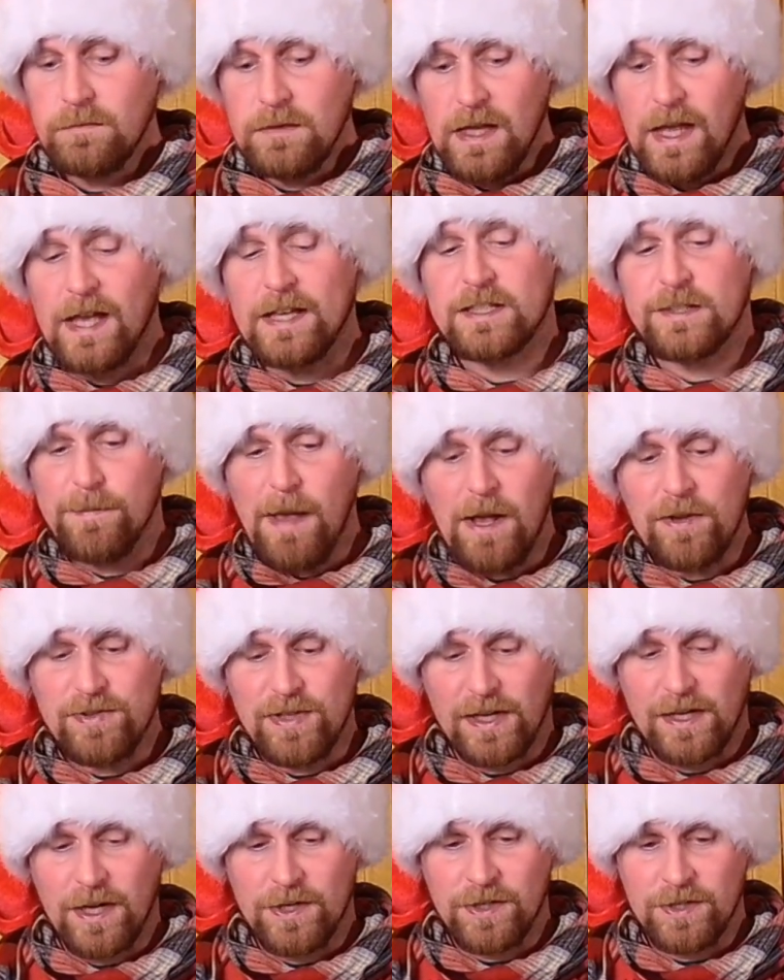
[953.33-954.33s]
And it smells
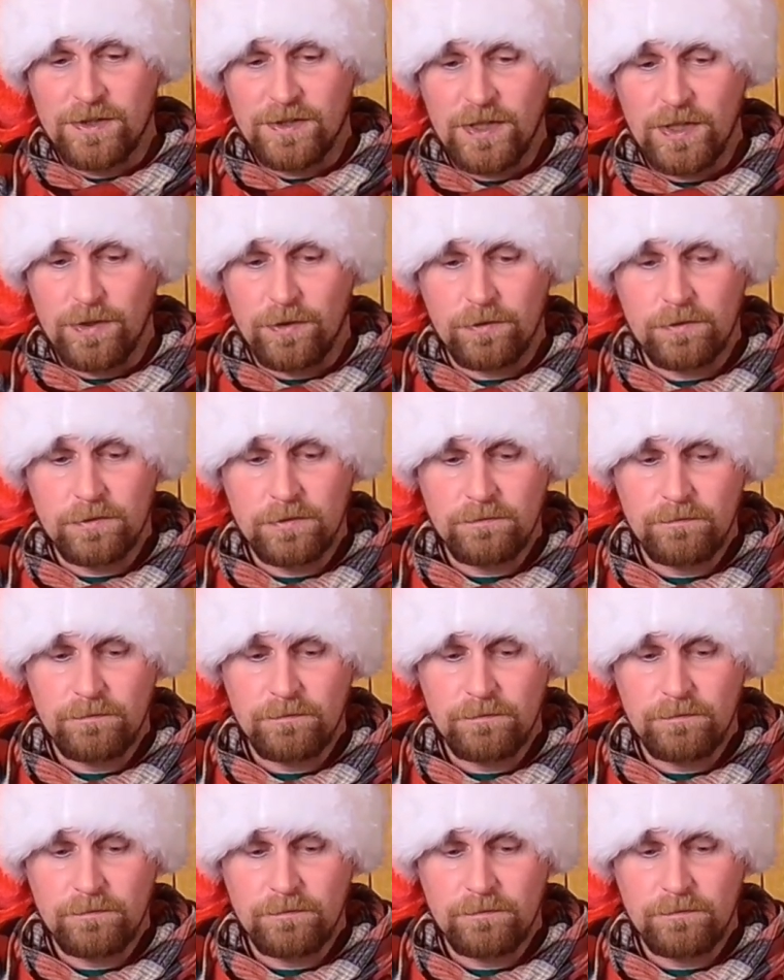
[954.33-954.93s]
like onion too.